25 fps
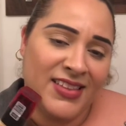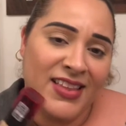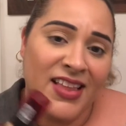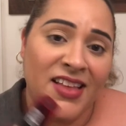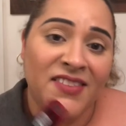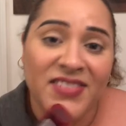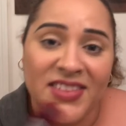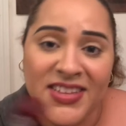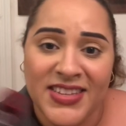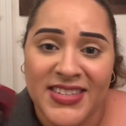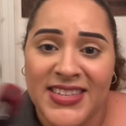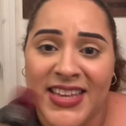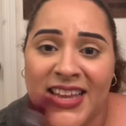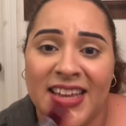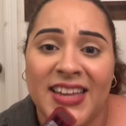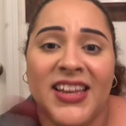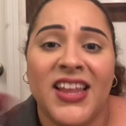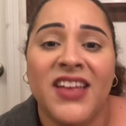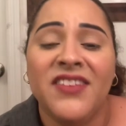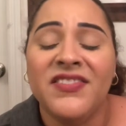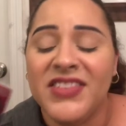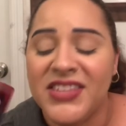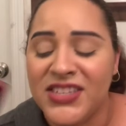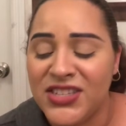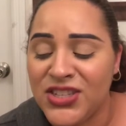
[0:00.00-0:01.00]
this. I
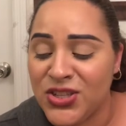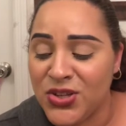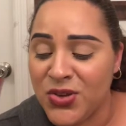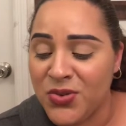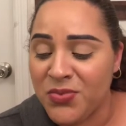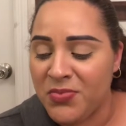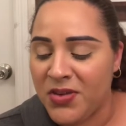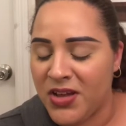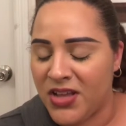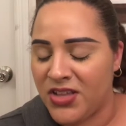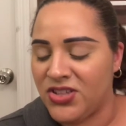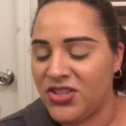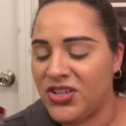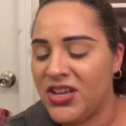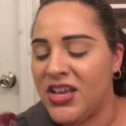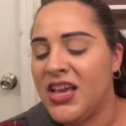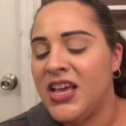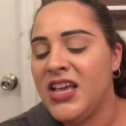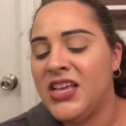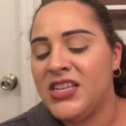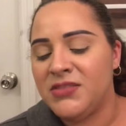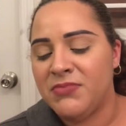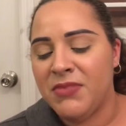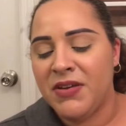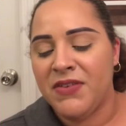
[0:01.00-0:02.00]
love this so much.
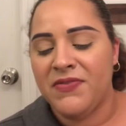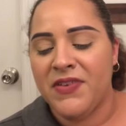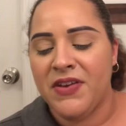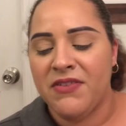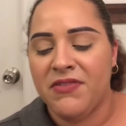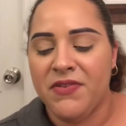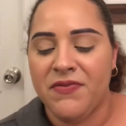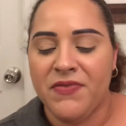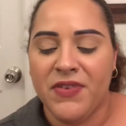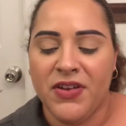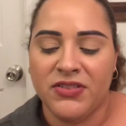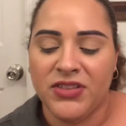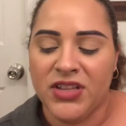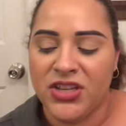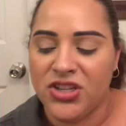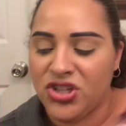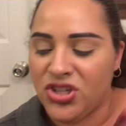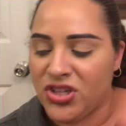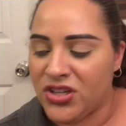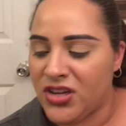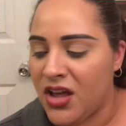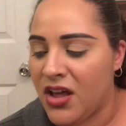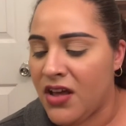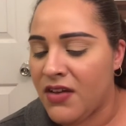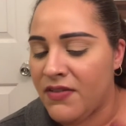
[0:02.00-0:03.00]
It's my favorite
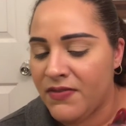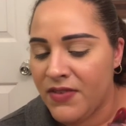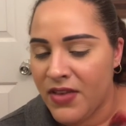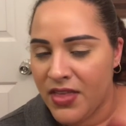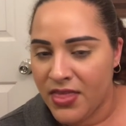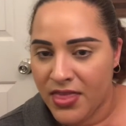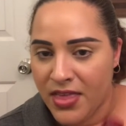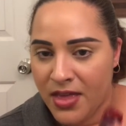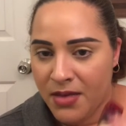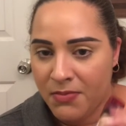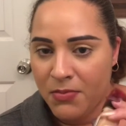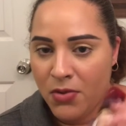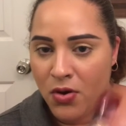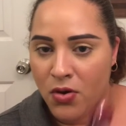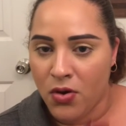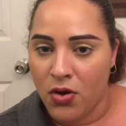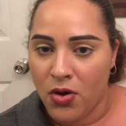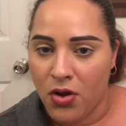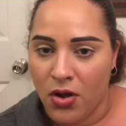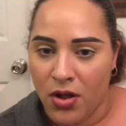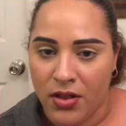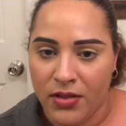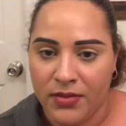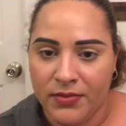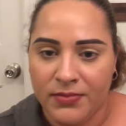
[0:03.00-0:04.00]
foundation of them
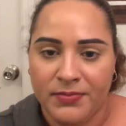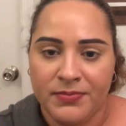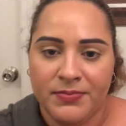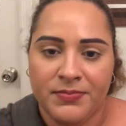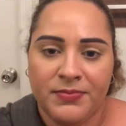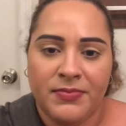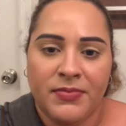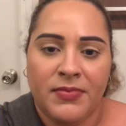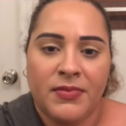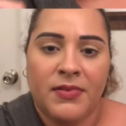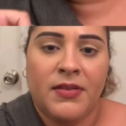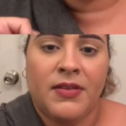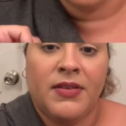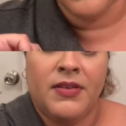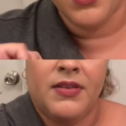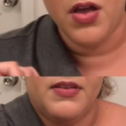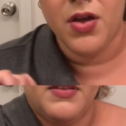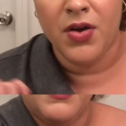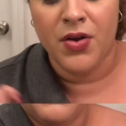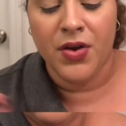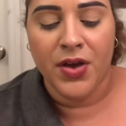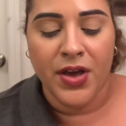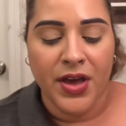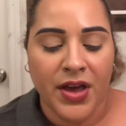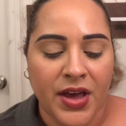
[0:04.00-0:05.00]
all.
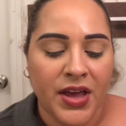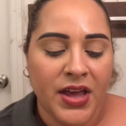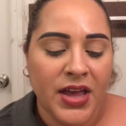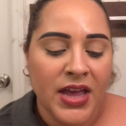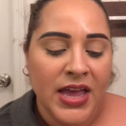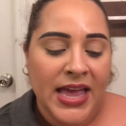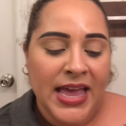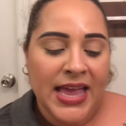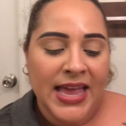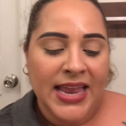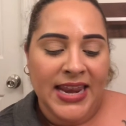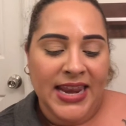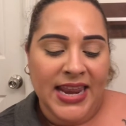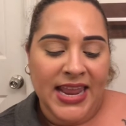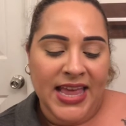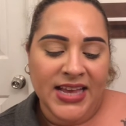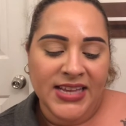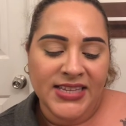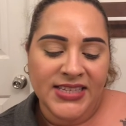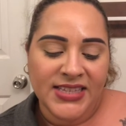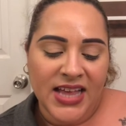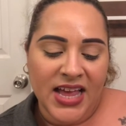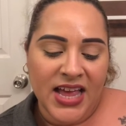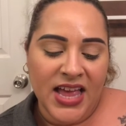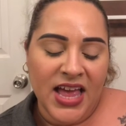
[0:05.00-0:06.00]
Okay,
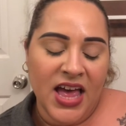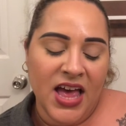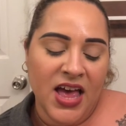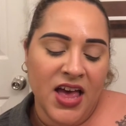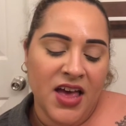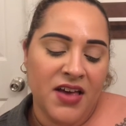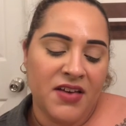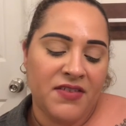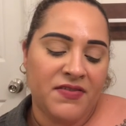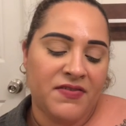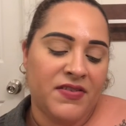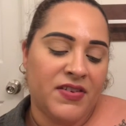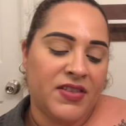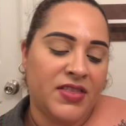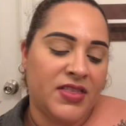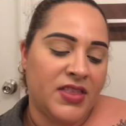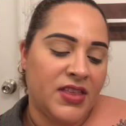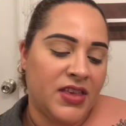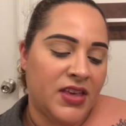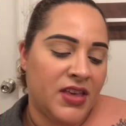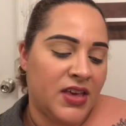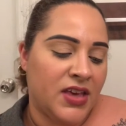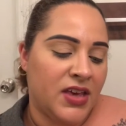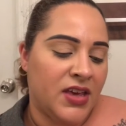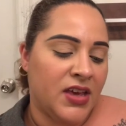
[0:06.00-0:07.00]
next I have
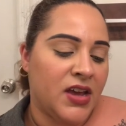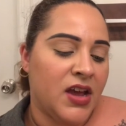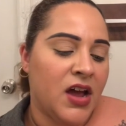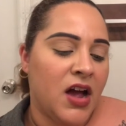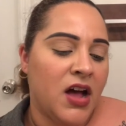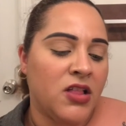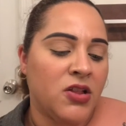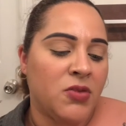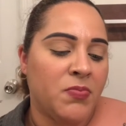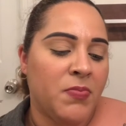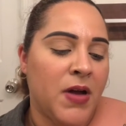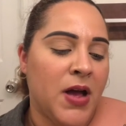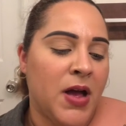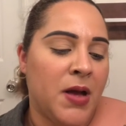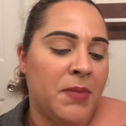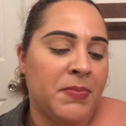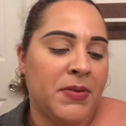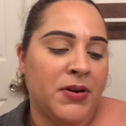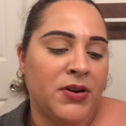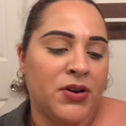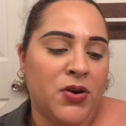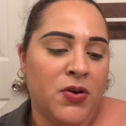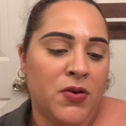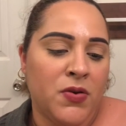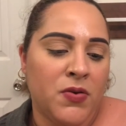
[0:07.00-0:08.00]
the ColourPop
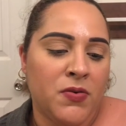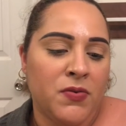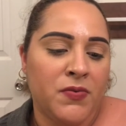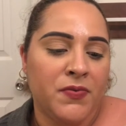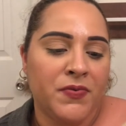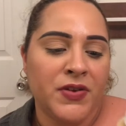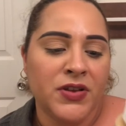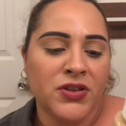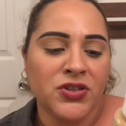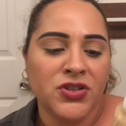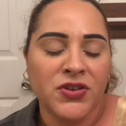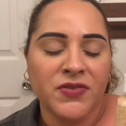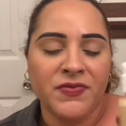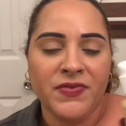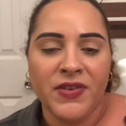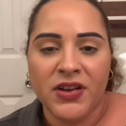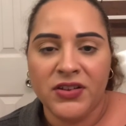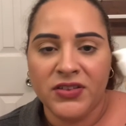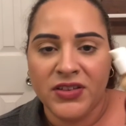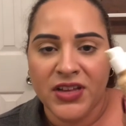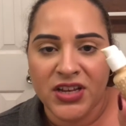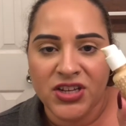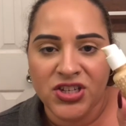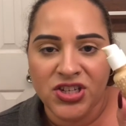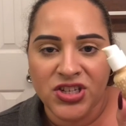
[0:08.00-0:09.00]
No Filter
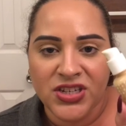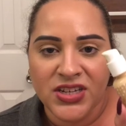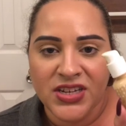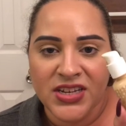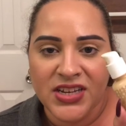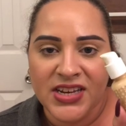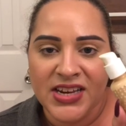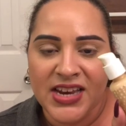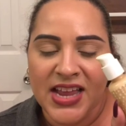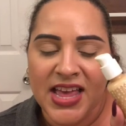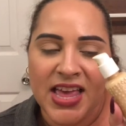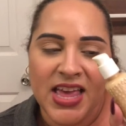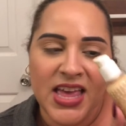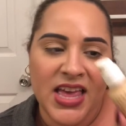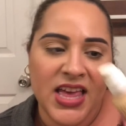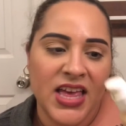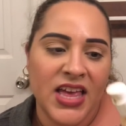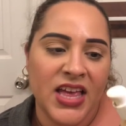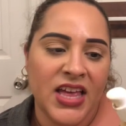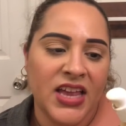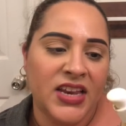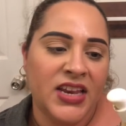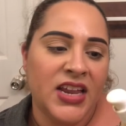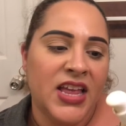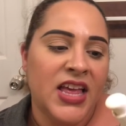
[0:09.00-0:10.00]
Foundation,
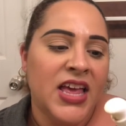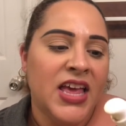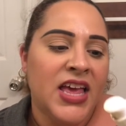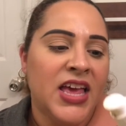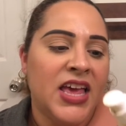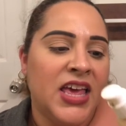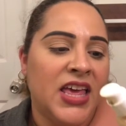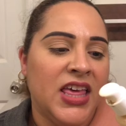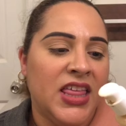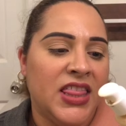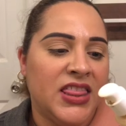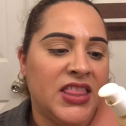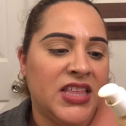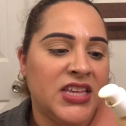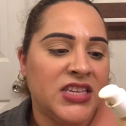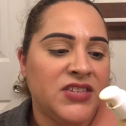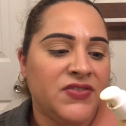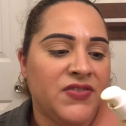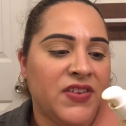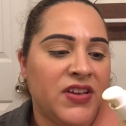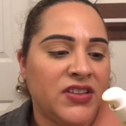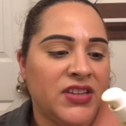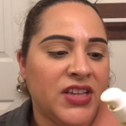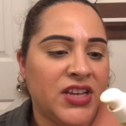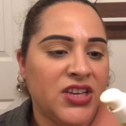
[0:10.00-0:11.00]
and this
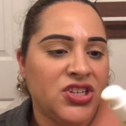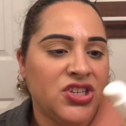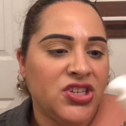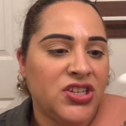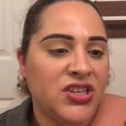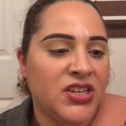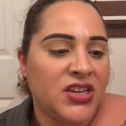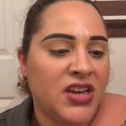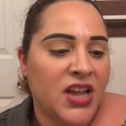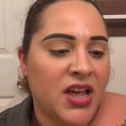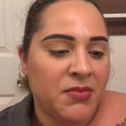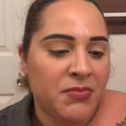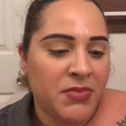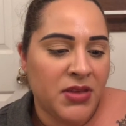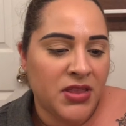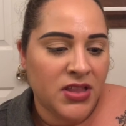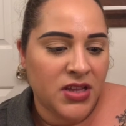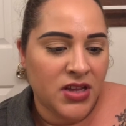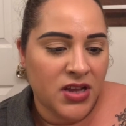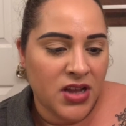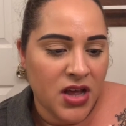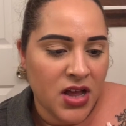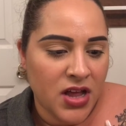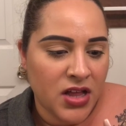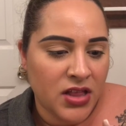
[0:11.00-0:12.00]
foundation, I'm in the
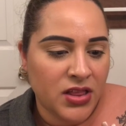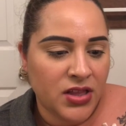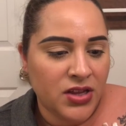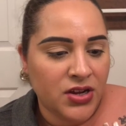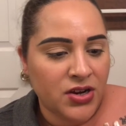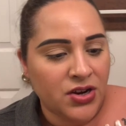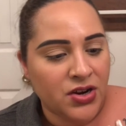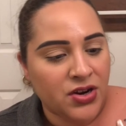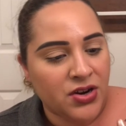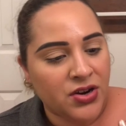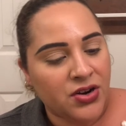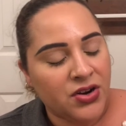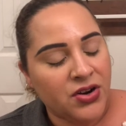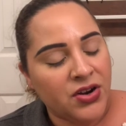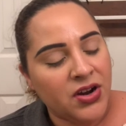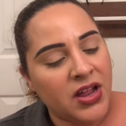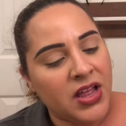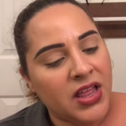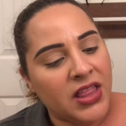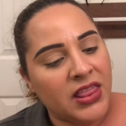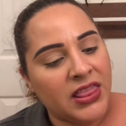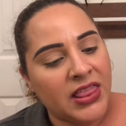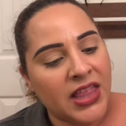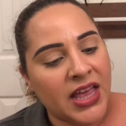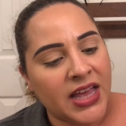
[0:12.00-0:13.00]
color
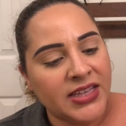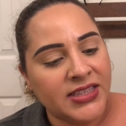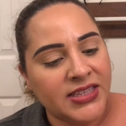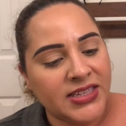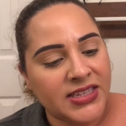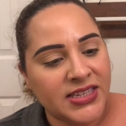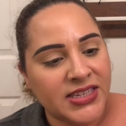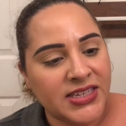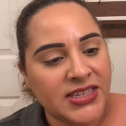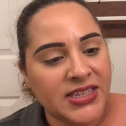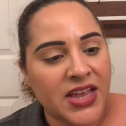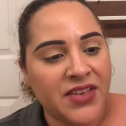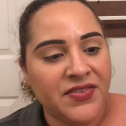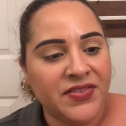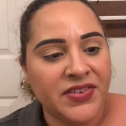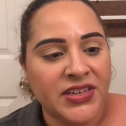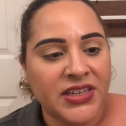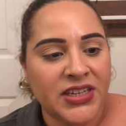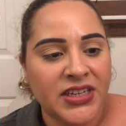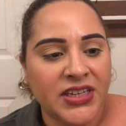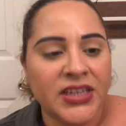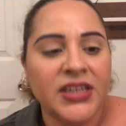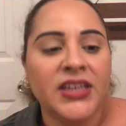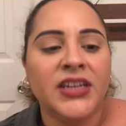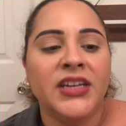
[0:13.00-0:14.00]
Light 70,